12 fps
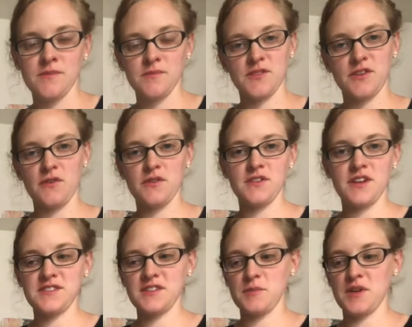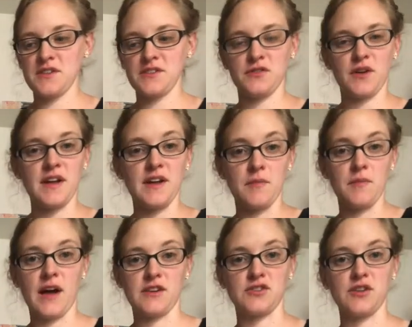So the dusting mitt is great. It
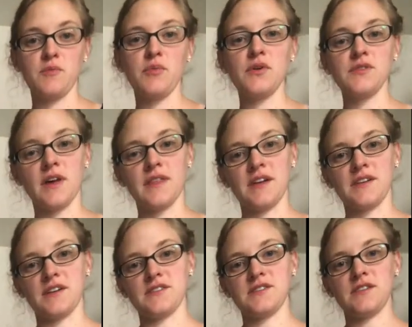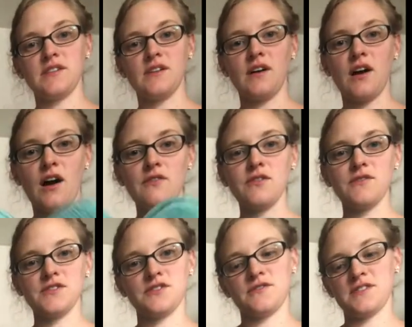actually pulls all that dust off of
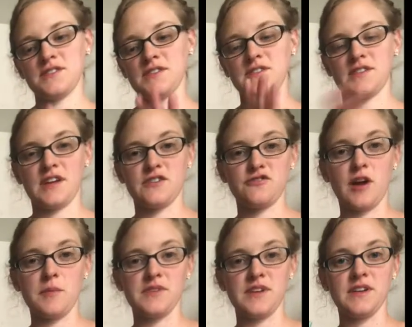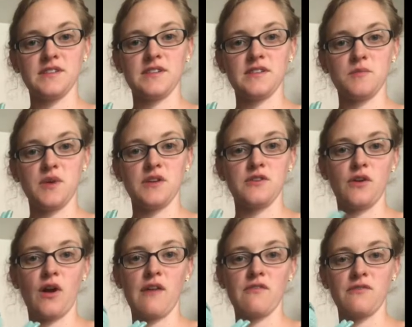the surfaces and traps it into the mitt. You
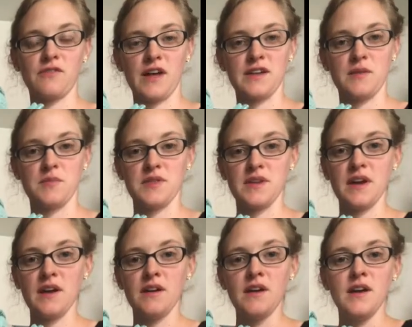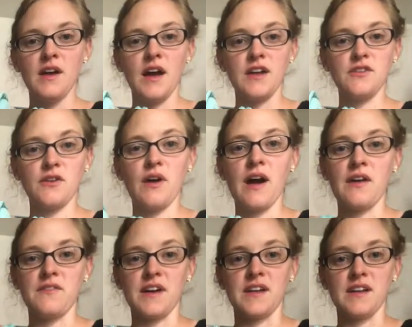don't have it flying up in the air, and you don't
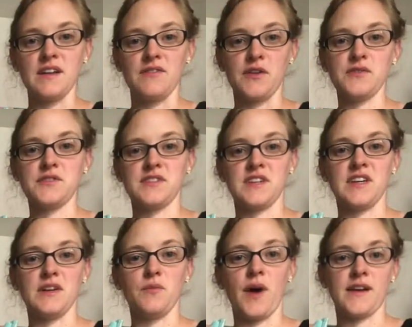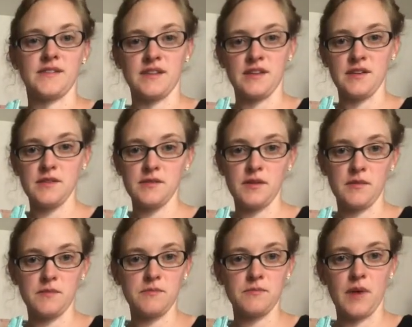have any of those sticky, waxy
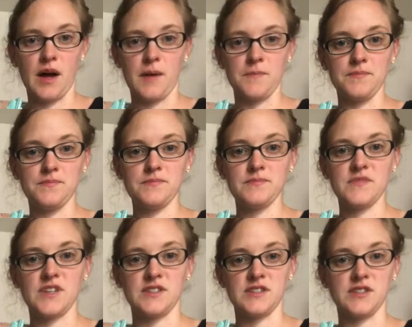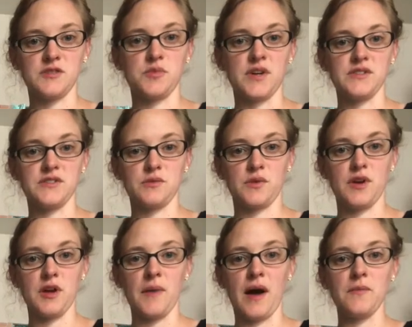dusting sprays to
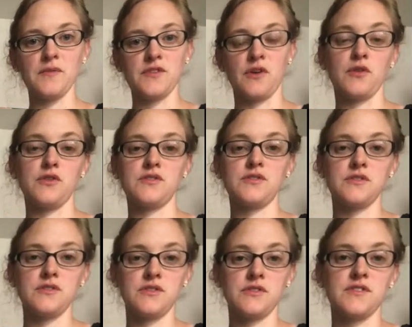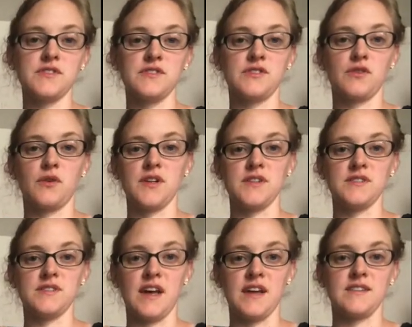worry about. So your surfaces are going to
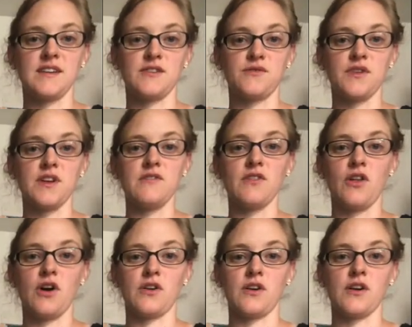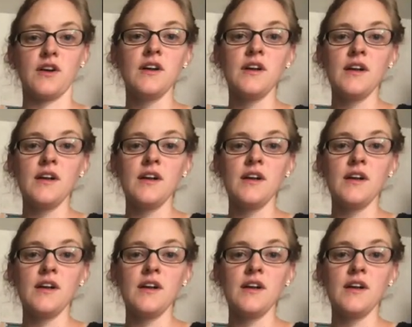stay dust-free even longer,